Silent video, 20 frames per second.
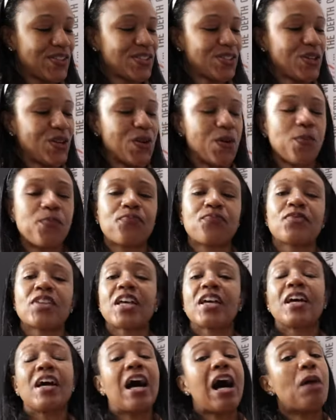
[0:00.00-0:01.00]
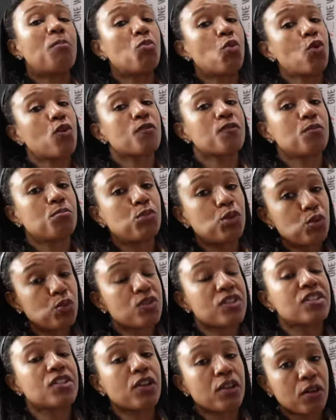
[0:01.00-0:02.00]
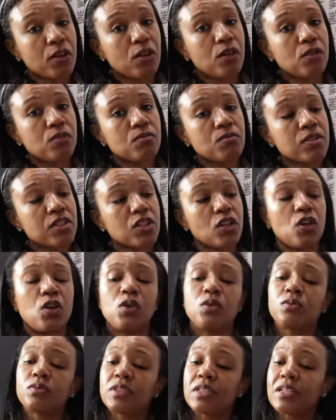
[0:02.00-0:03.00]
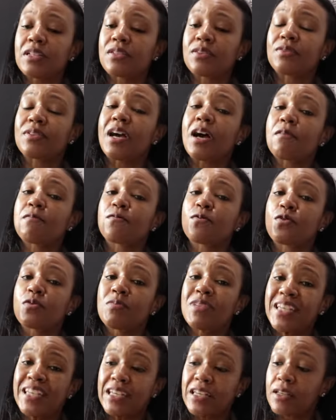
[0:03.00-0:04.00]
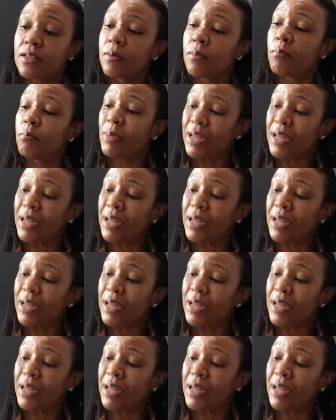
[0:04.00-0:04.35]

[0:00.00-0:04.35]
So I'm more of a boots girl, so these are not for me,